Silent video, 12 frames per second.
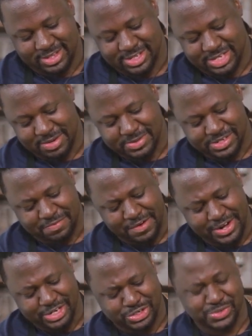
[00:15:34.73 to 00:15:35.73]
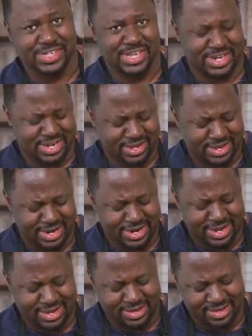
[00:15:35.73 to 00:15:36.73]
These lemons are very juicy. I
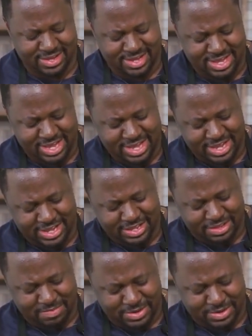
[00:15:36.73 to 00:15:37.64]
like the